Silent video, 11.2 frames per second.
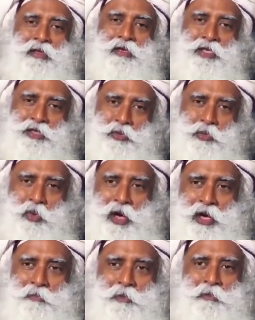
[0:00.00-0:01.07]
The reason
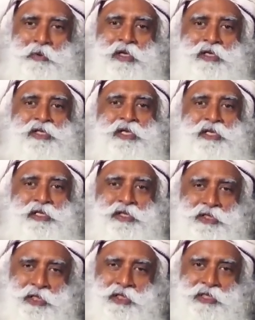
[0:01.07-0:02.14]
why people are saying
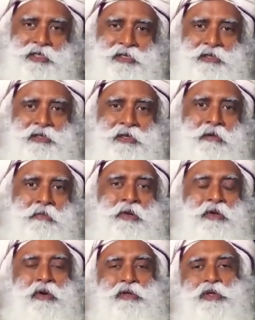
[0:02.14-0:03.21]
this is
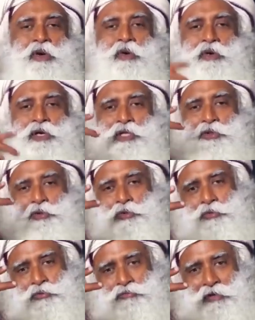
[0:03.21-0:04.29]
because the only
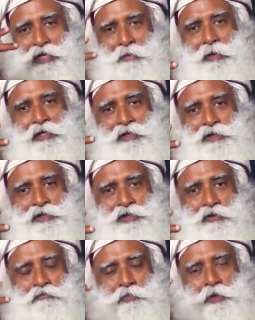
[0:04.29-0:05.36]
two fundamentals
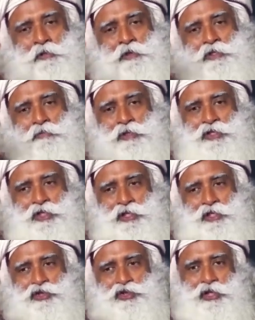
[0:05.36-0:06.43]
of people's
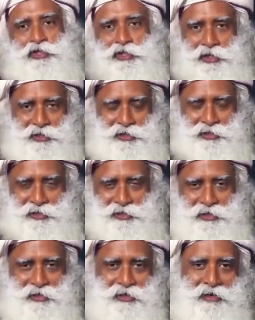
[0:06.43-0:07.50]
misery is just this.
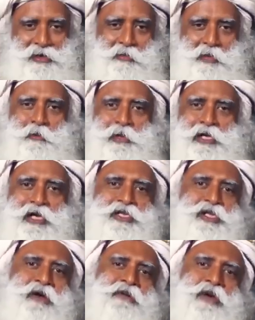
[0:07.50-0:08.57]
People can
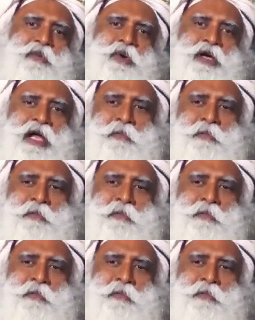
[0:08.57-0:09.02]
suffer what